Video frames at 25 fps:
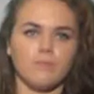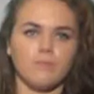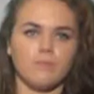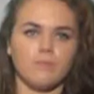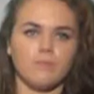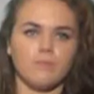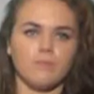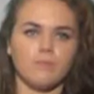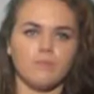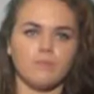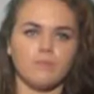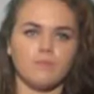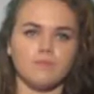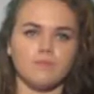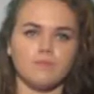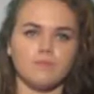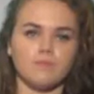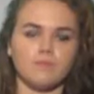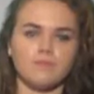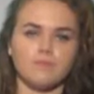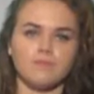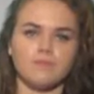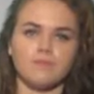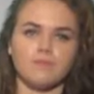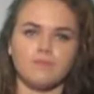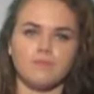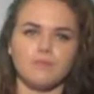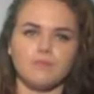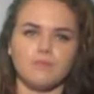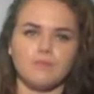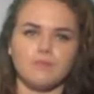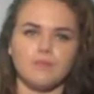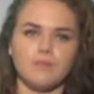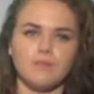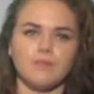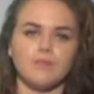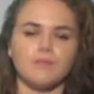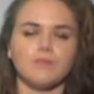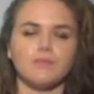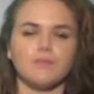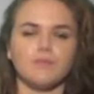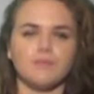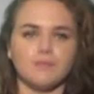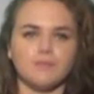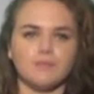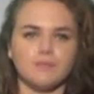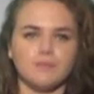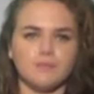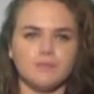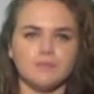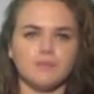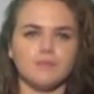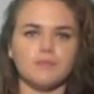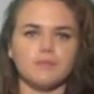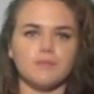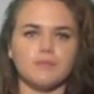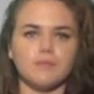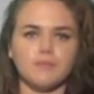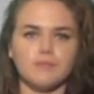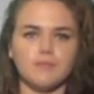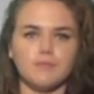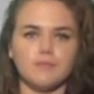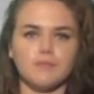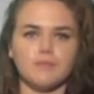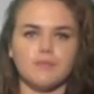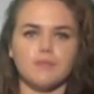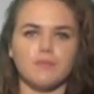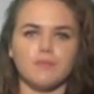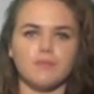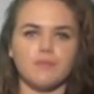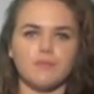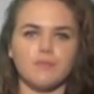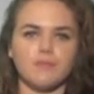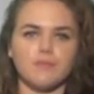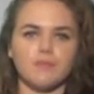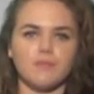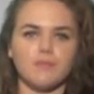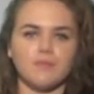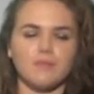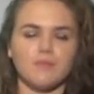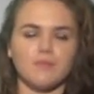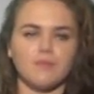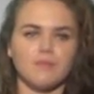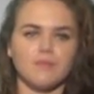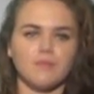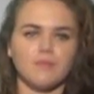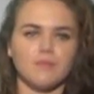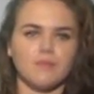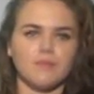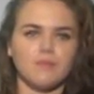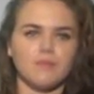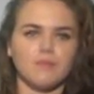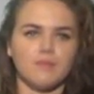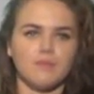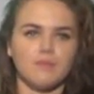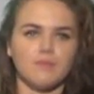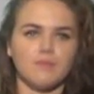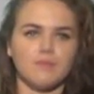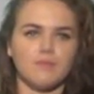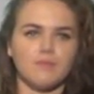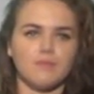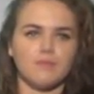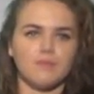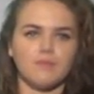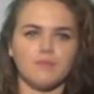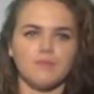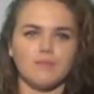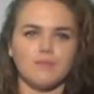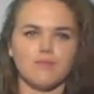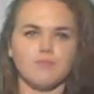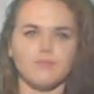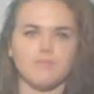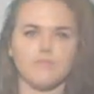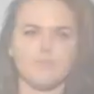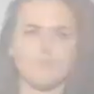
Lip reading: (silent)